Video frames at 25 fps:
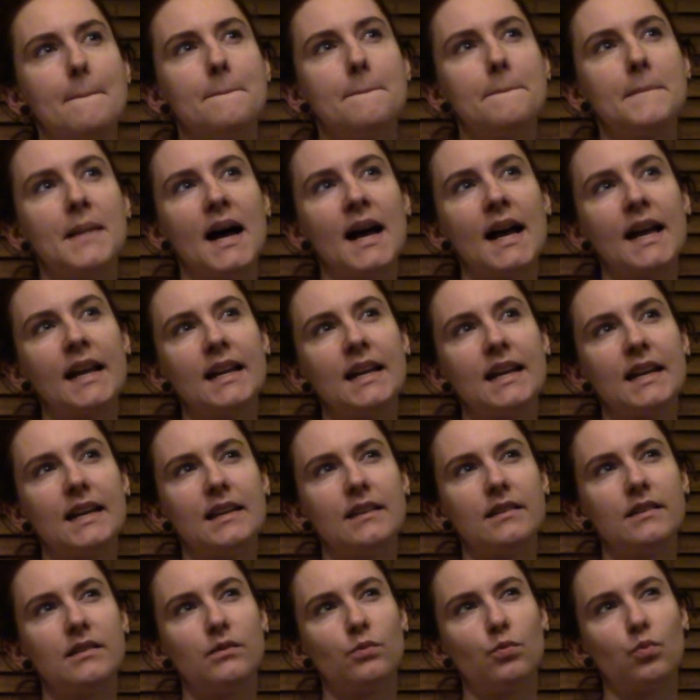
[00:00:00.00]
mine
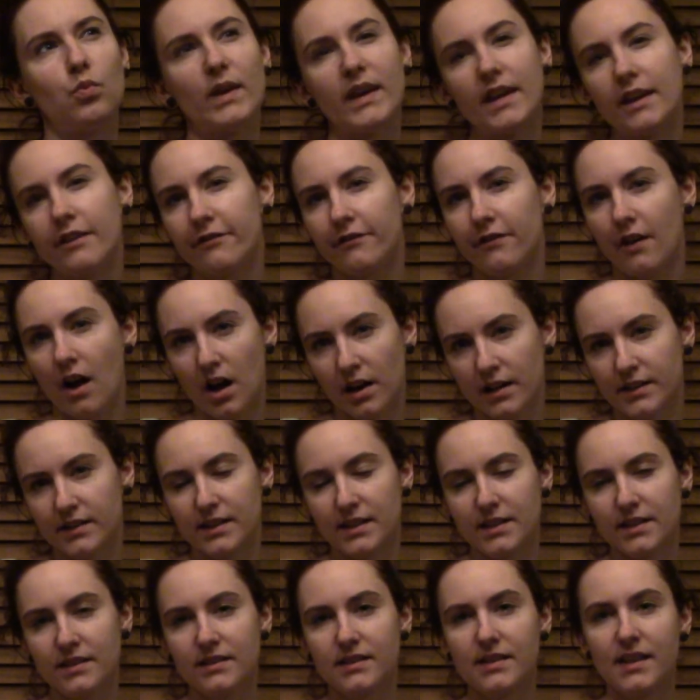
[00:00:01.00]
is wee
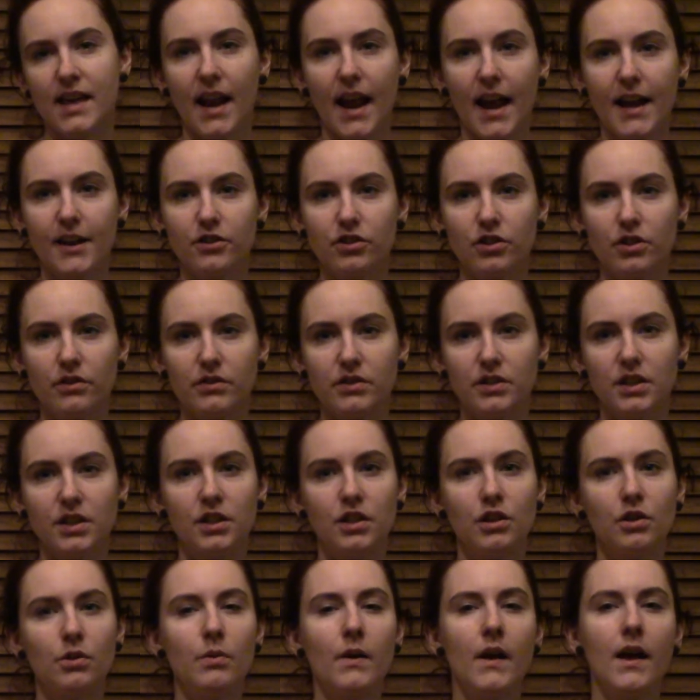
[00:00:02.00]
foxes that I chose to
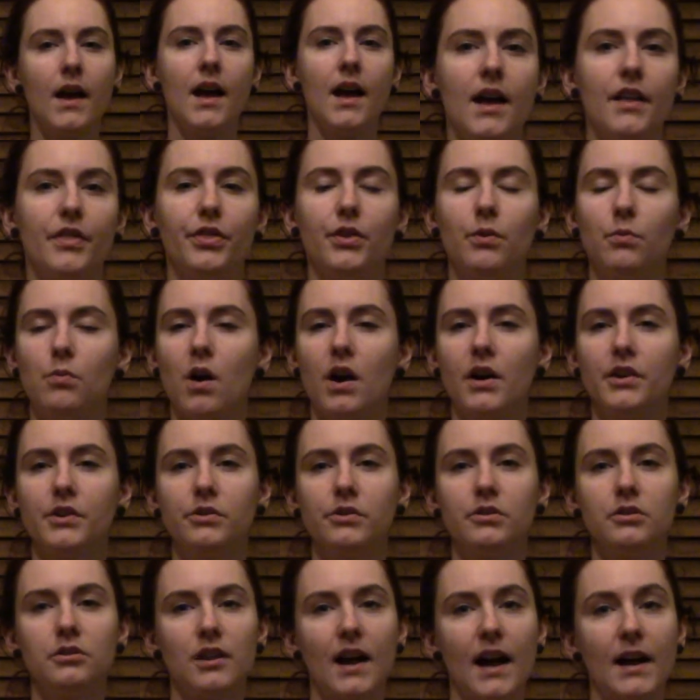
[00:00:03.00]
do. The
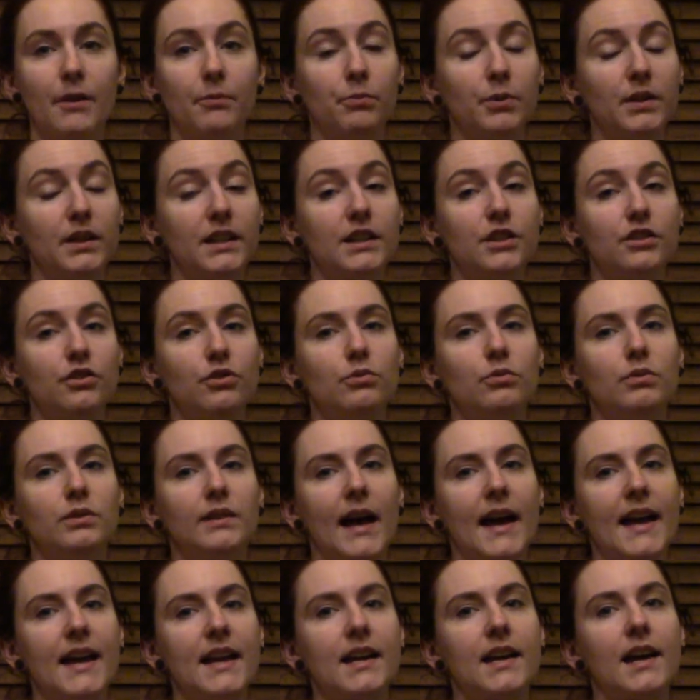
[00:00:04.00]
Wanderer, I really do
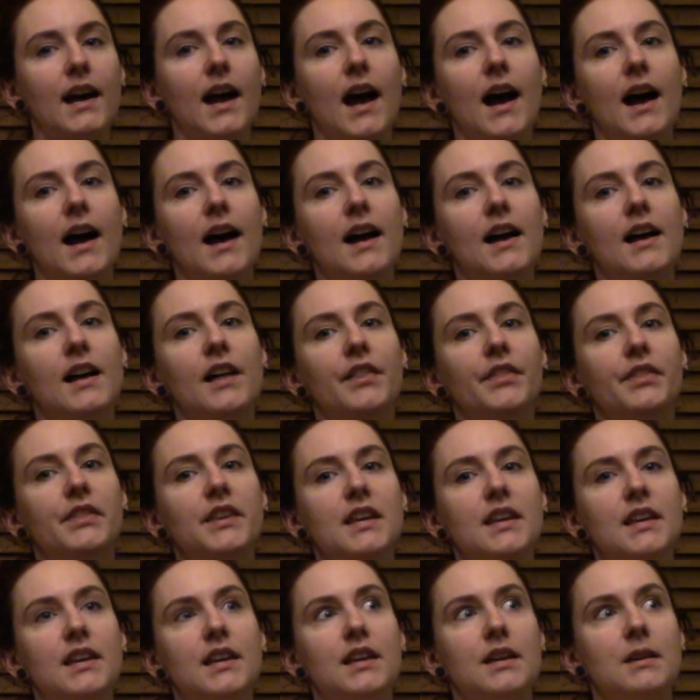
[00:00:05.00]
like
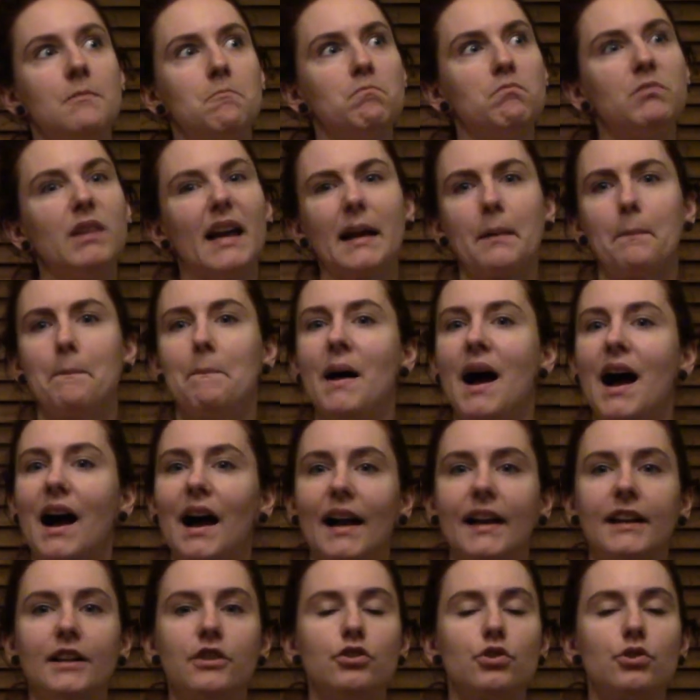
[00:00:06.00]
the
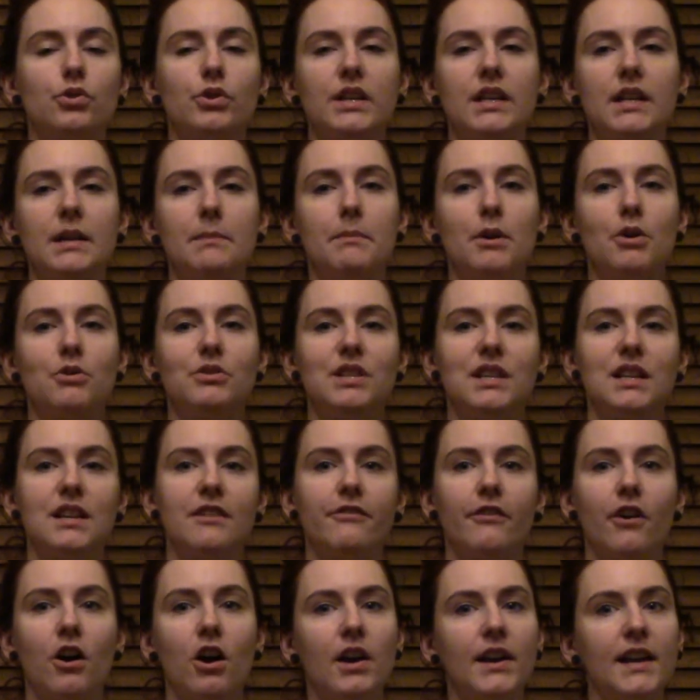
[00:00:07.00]
pine tree
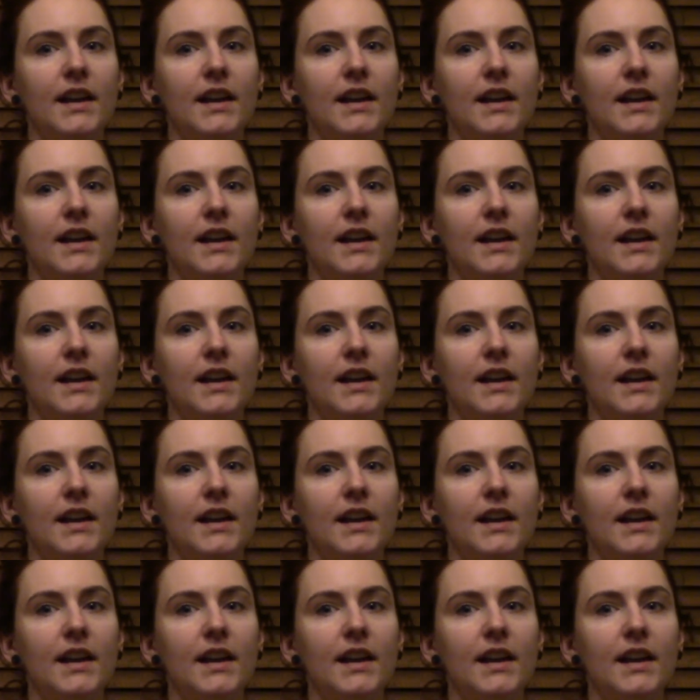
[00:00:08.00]
motif on